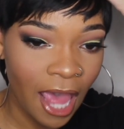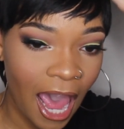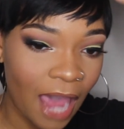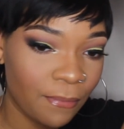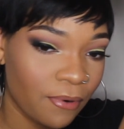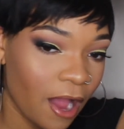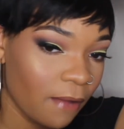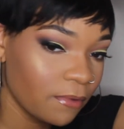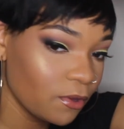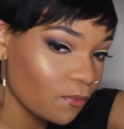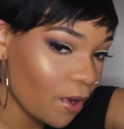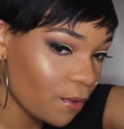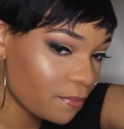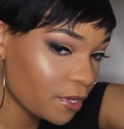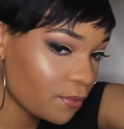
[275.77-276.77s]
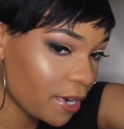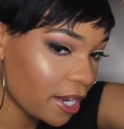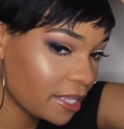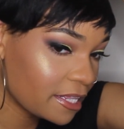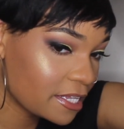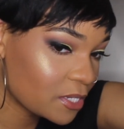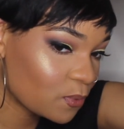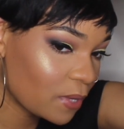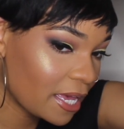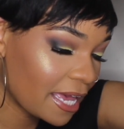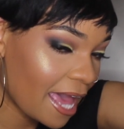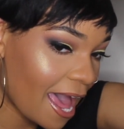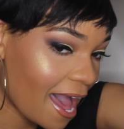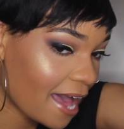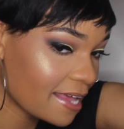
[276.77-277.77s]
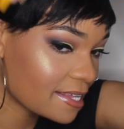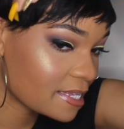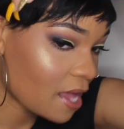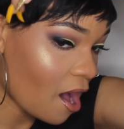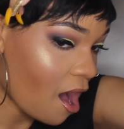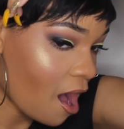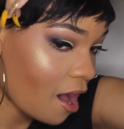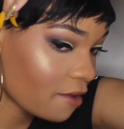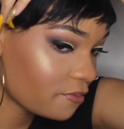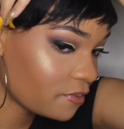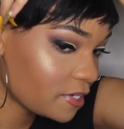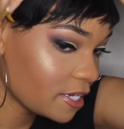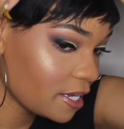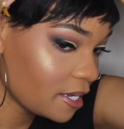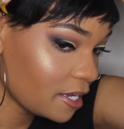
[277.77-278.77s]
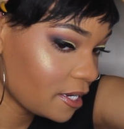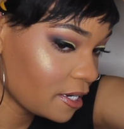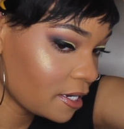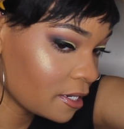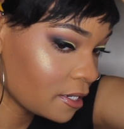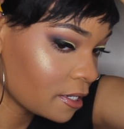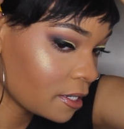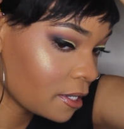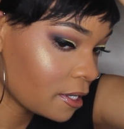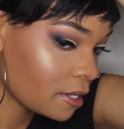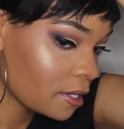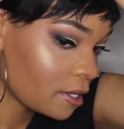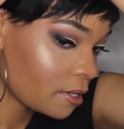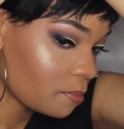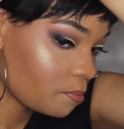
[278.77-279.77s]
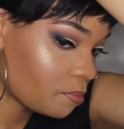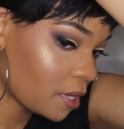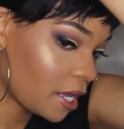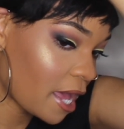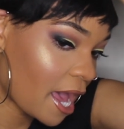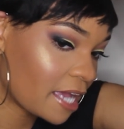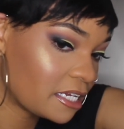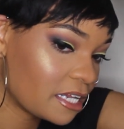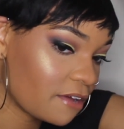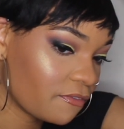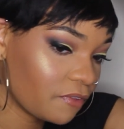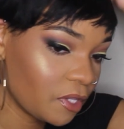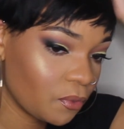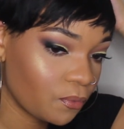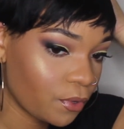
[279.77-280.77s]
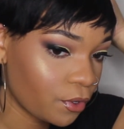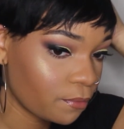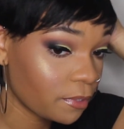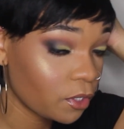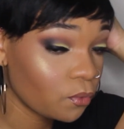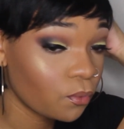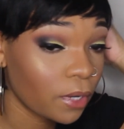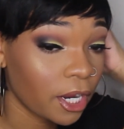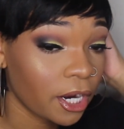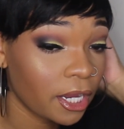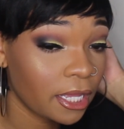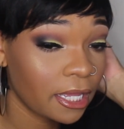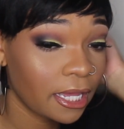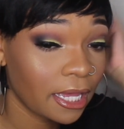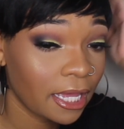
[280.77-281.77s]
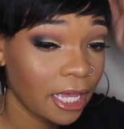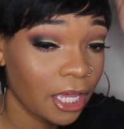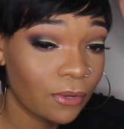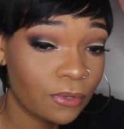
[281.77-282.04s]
I probably won't be wearing this wig as often, but I definitely will be wearing it.